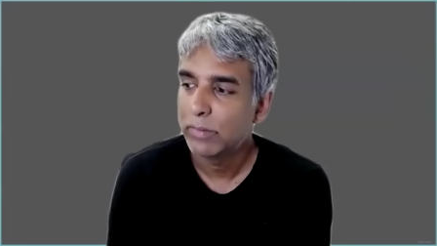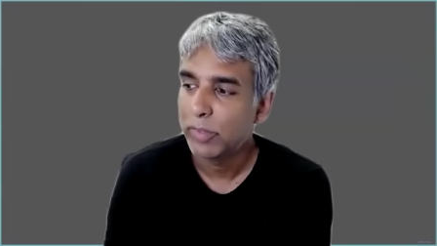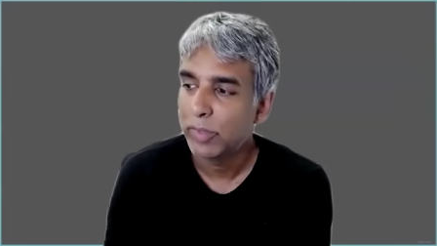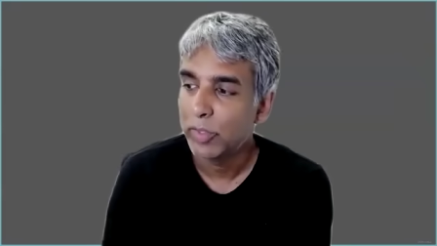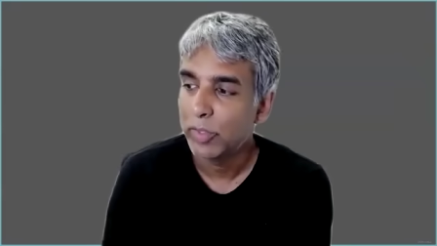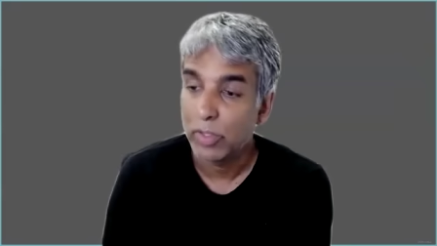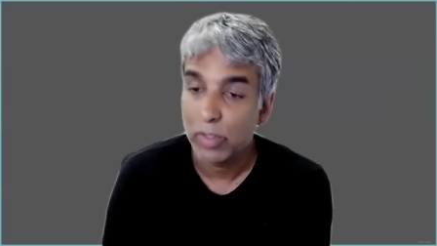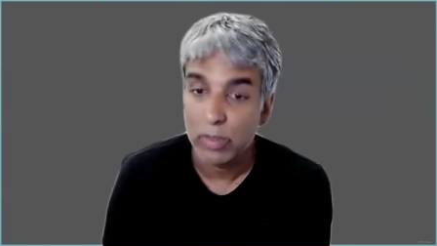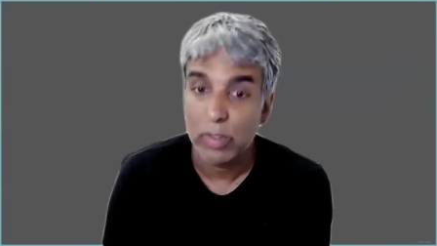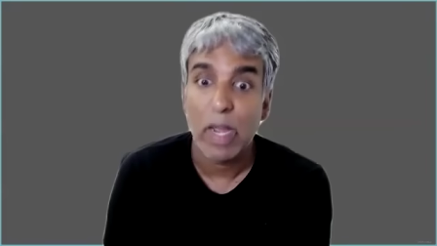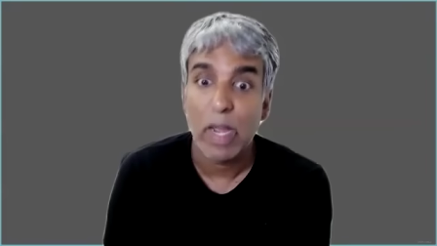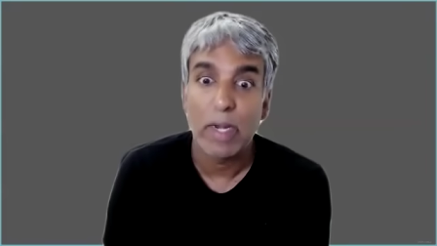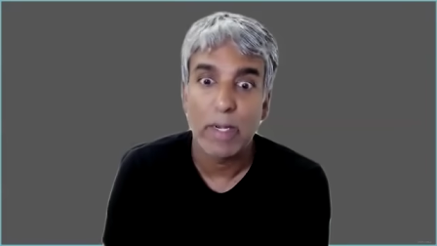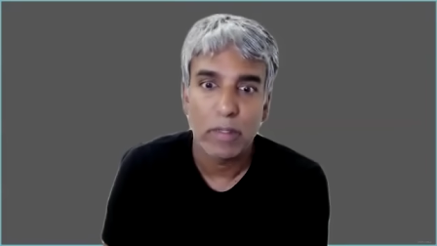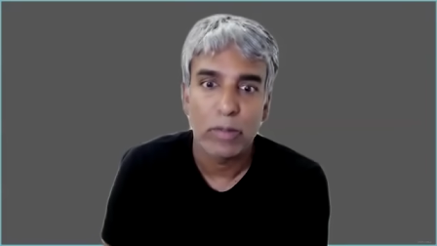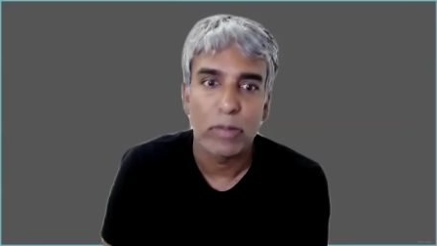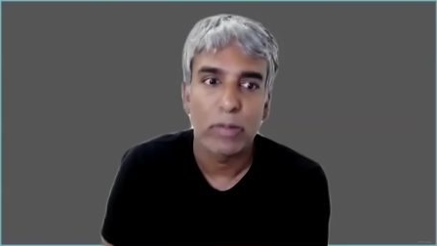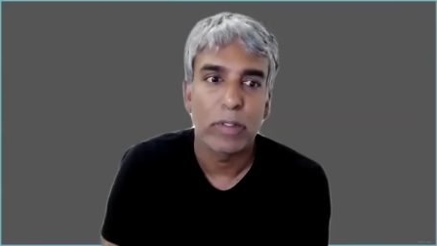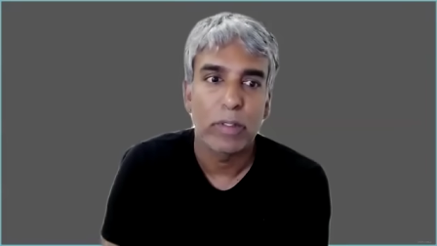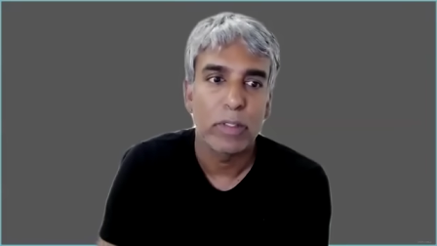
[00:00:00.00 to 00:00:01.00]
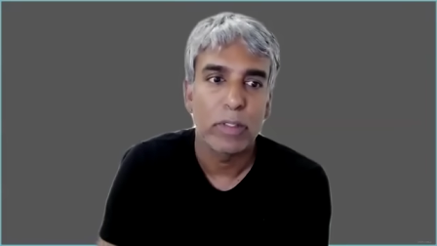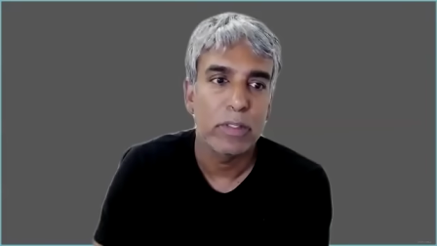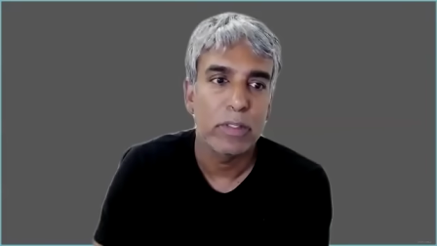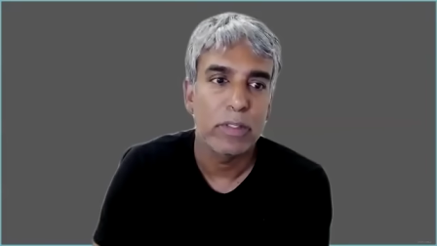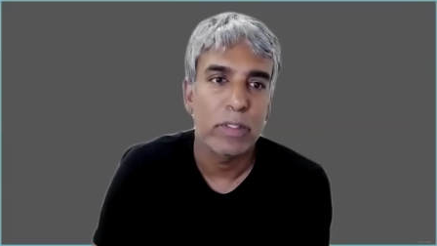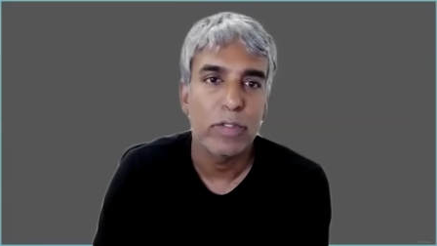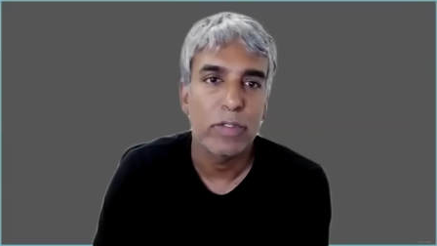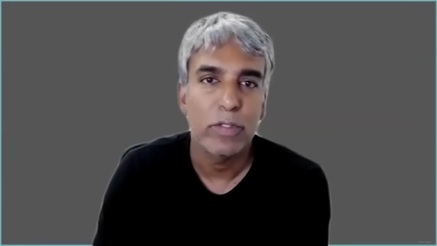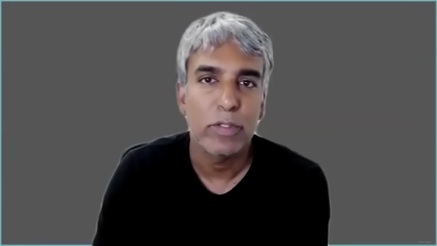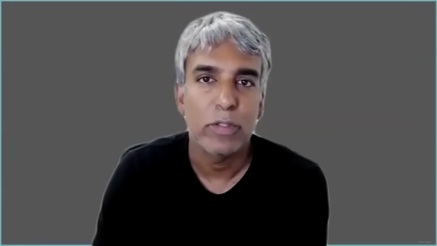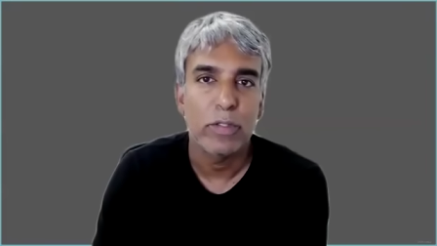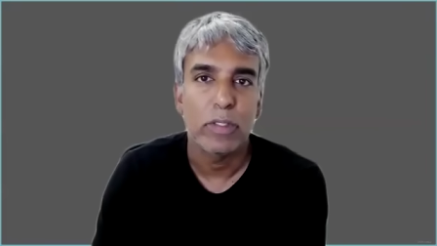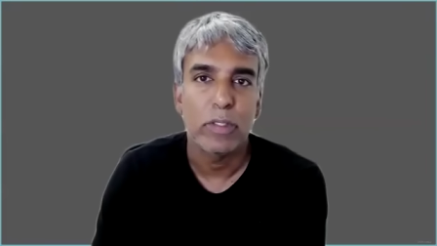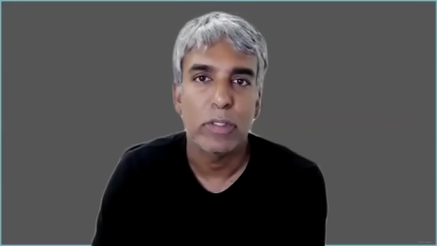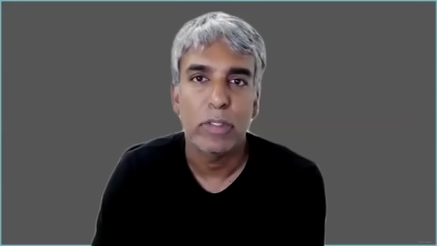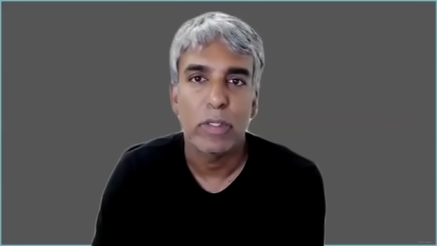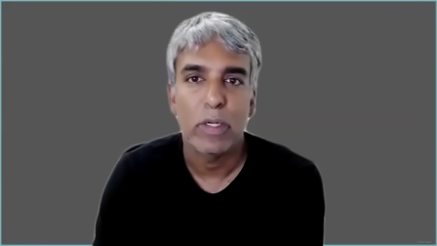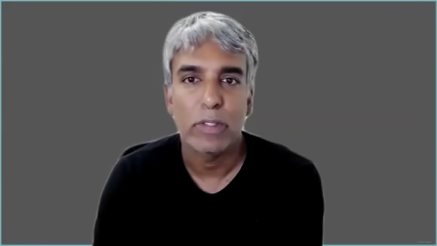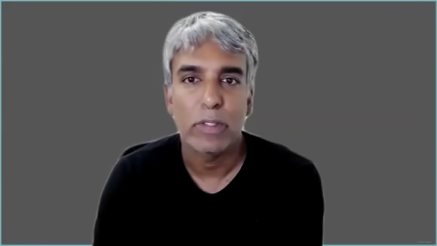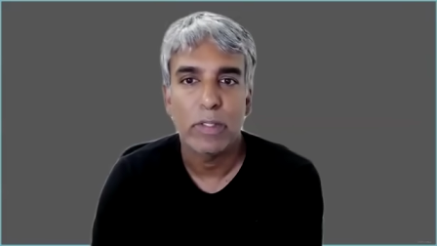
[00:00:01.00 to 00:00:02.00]
bureaucratic organization
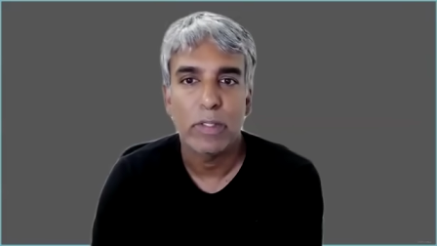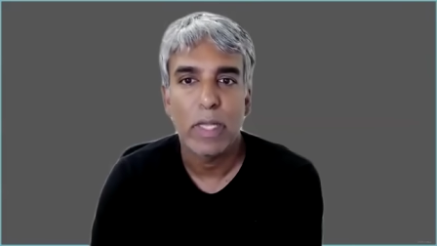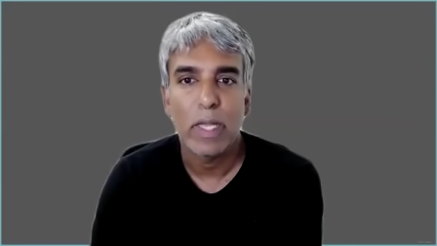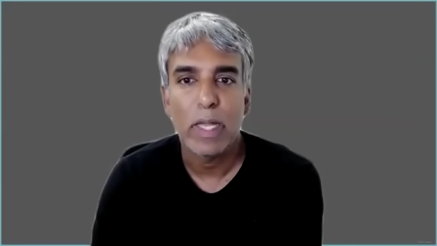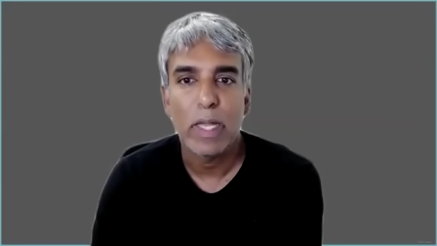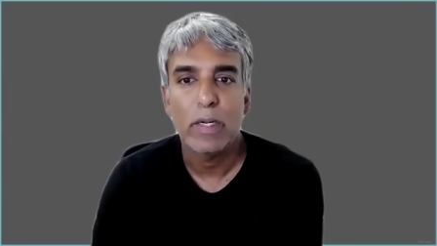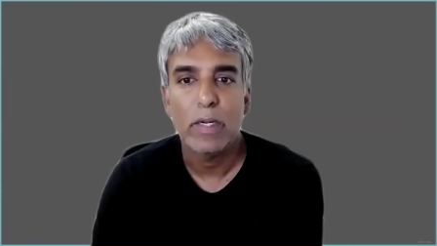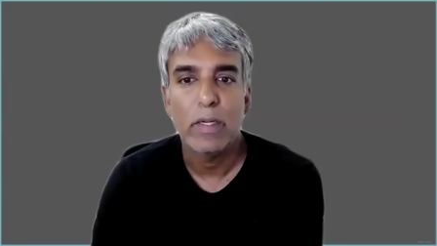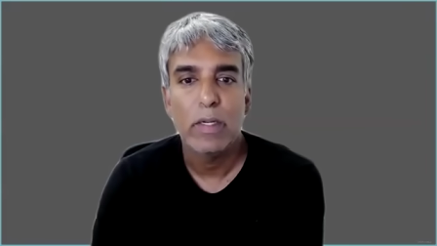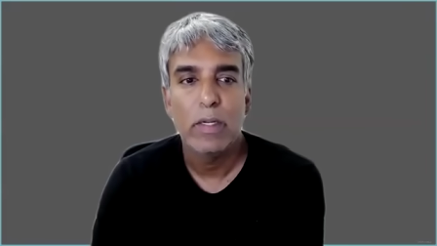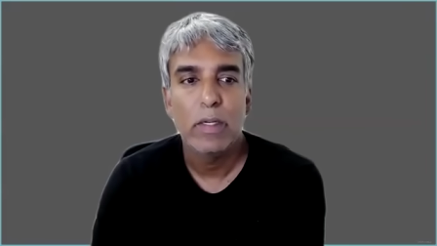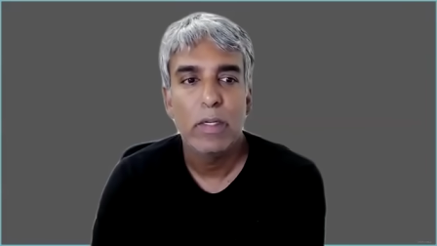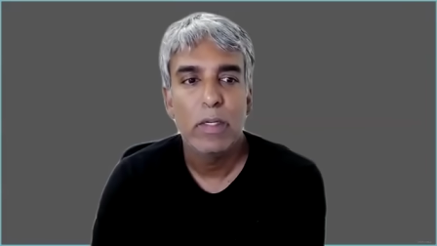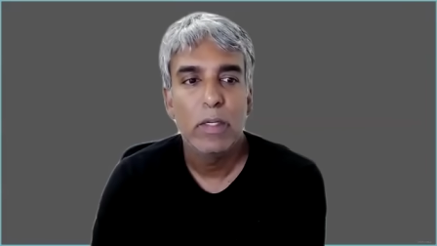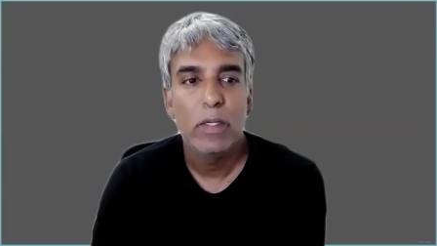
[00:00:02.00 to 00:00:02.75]
that Gaza had.